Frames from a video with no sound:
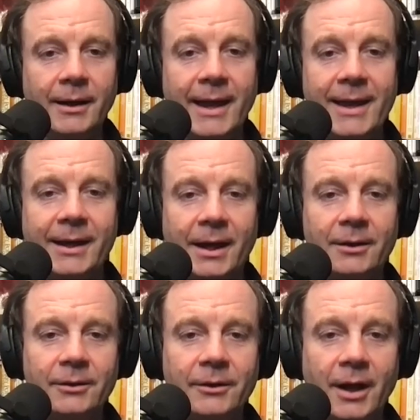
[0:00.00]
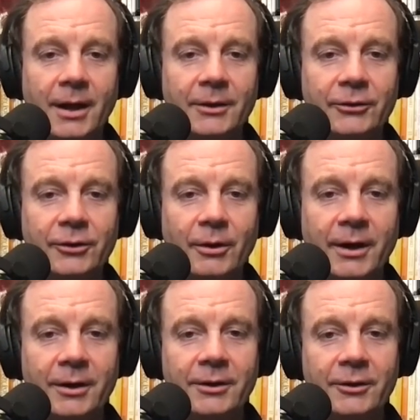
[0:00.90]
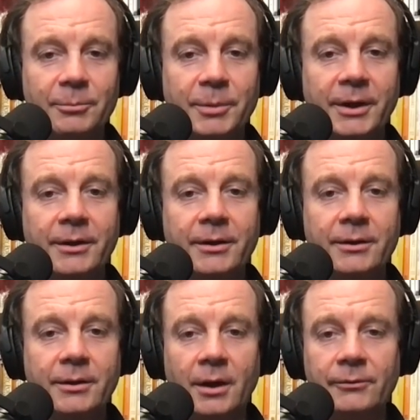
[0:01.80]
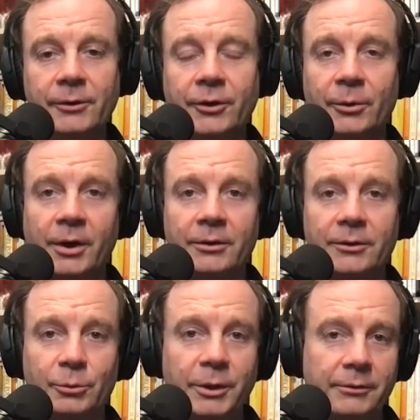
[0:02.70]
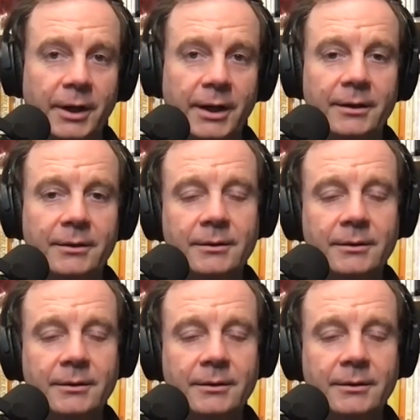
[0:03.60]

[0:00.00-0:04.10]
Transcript: Hey, Kyle. So I heard there's a big conference going on this week, right?